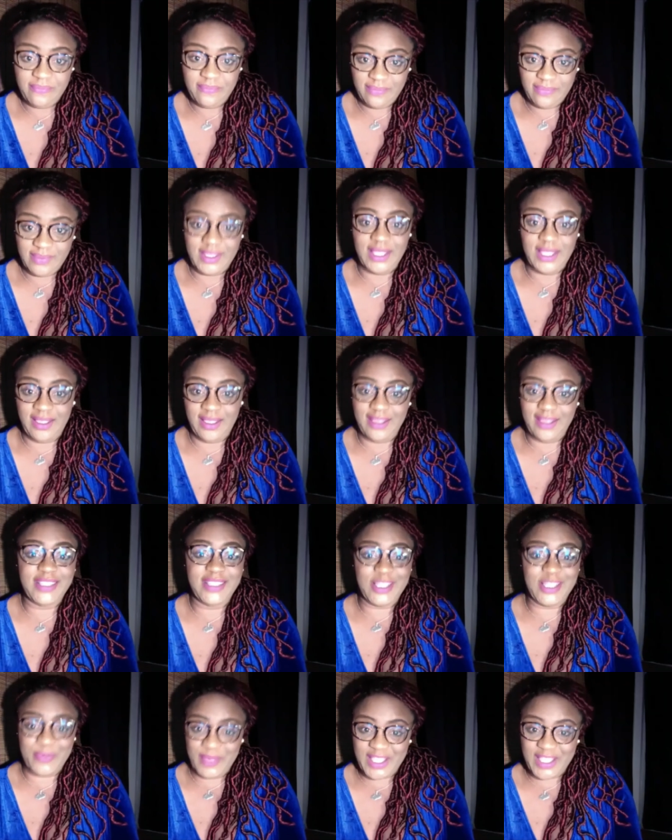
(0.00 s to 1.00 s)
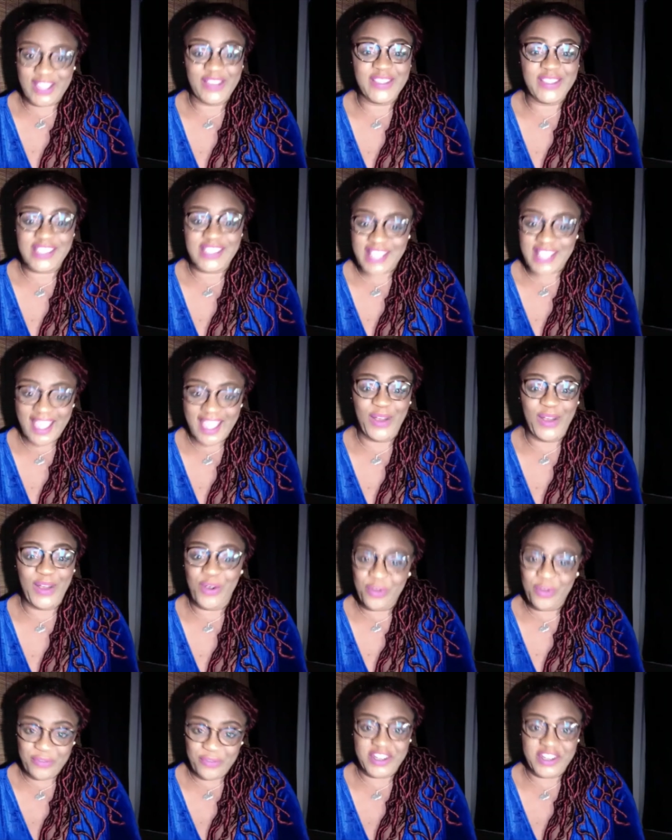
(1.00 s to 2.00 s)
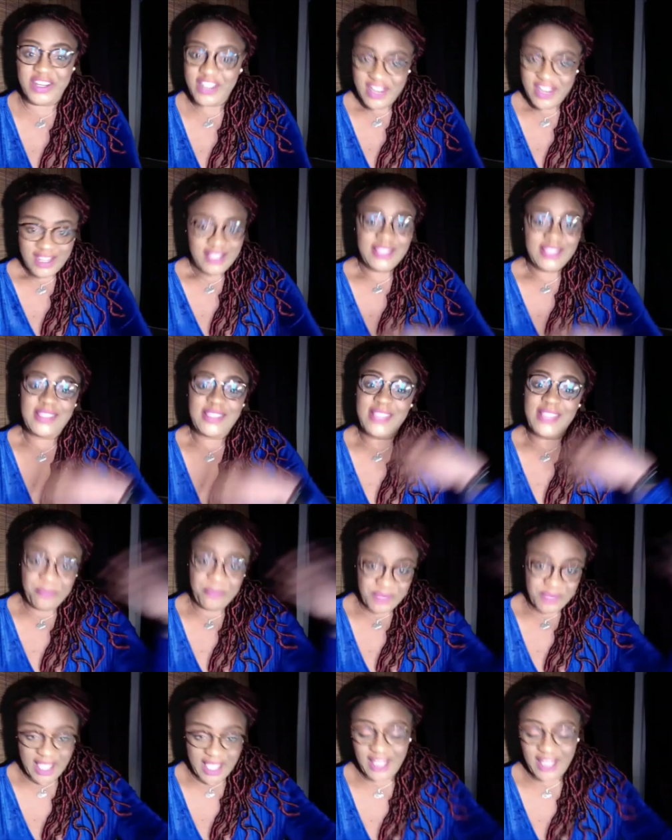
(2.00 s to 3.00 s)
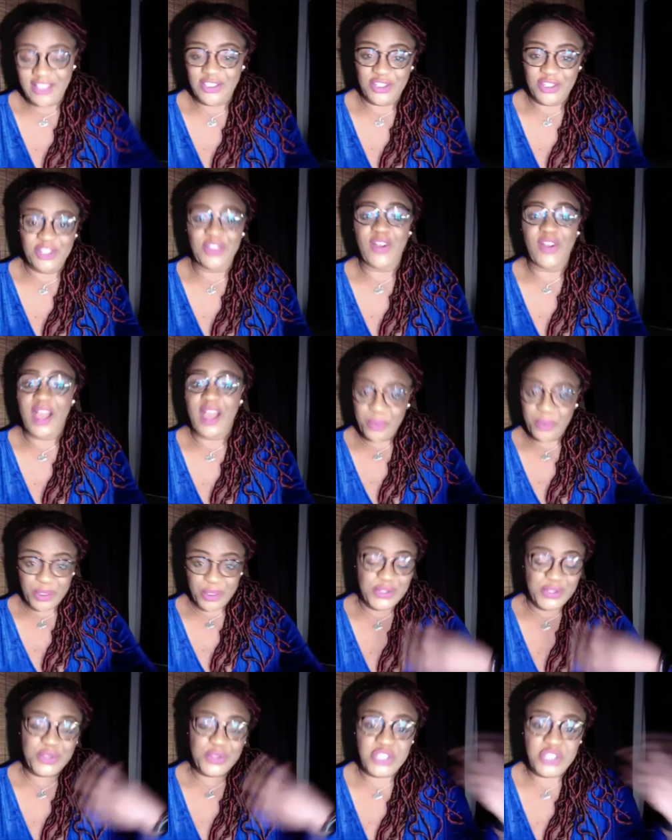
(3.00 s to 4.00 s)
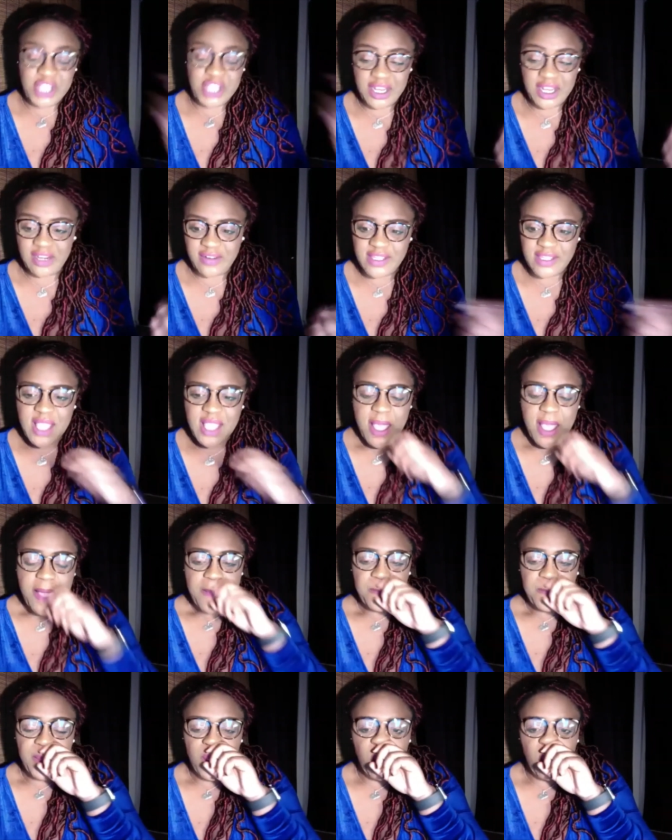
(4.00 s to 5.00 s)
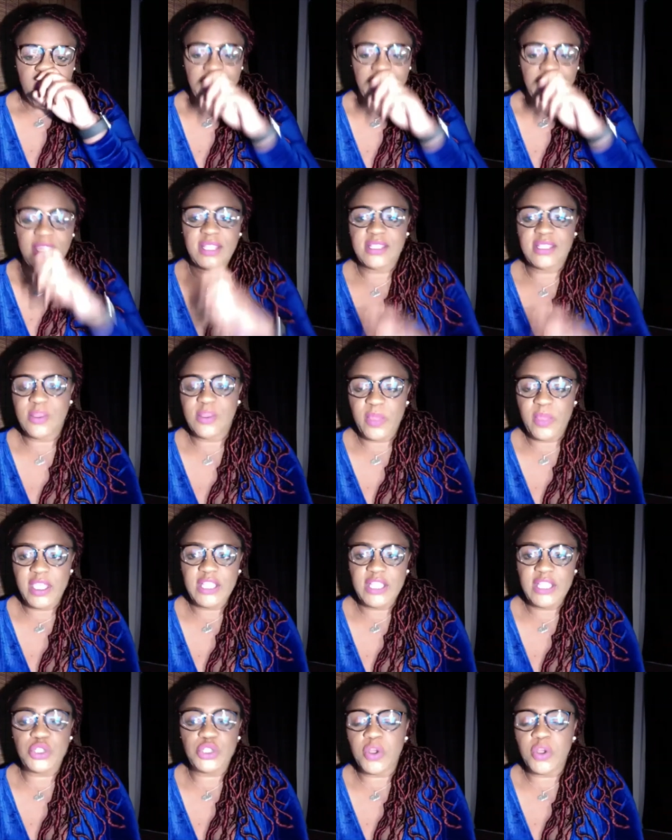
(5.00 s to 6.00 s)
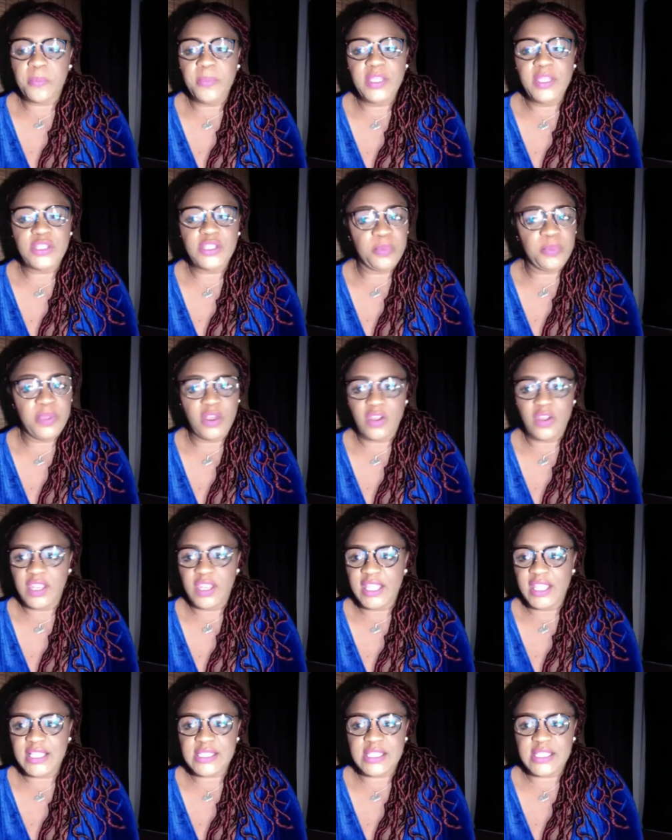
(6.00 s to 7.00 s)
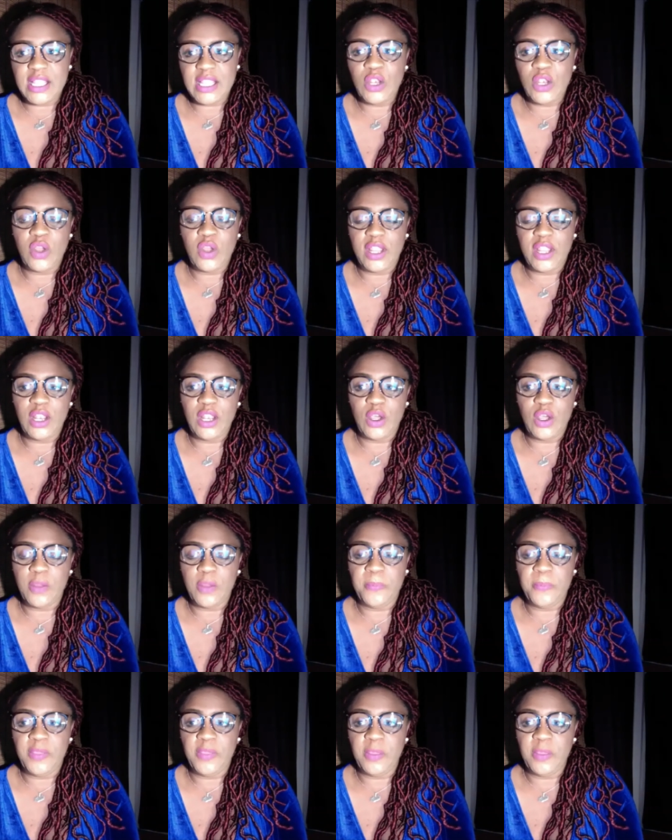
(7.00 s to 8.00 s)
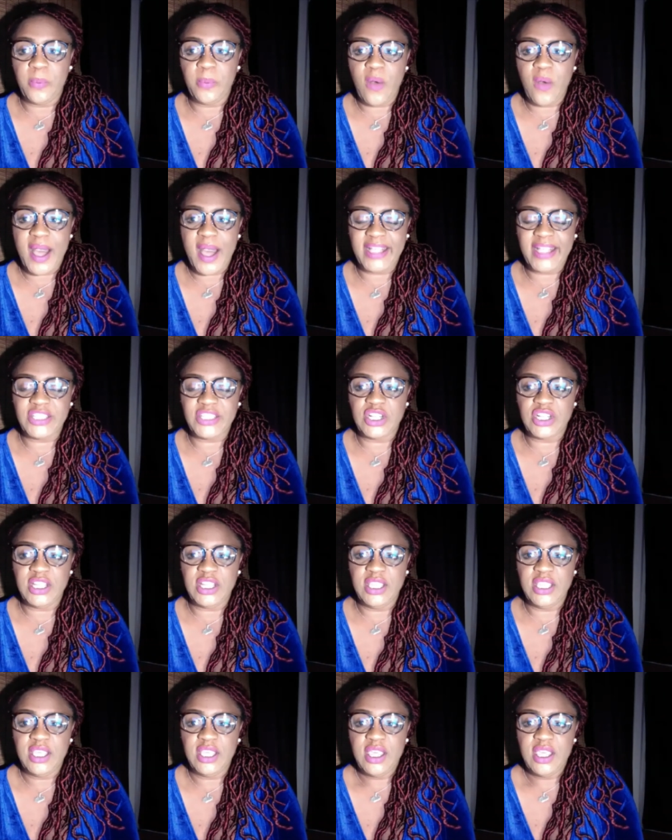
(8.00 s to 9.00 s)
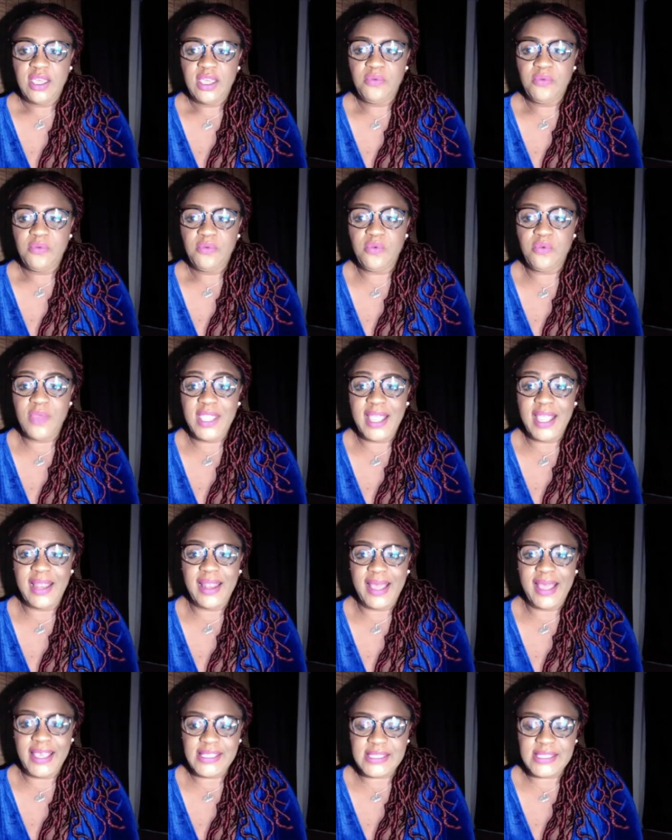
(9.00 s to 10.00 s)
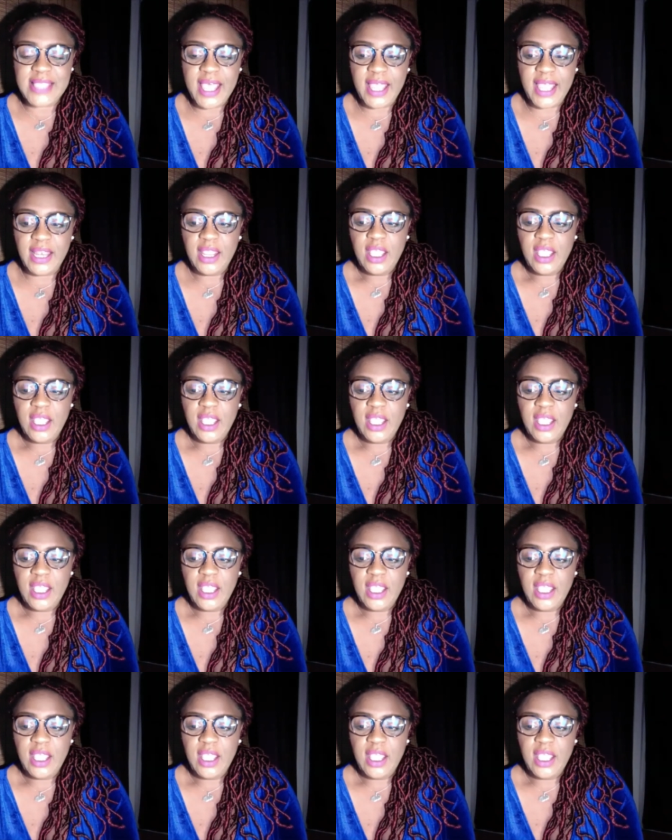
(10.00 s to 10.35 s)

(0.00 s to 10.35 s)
is because I overstepped and I was too generous. But when it took me, to be honest, not a lot of people actually realize that.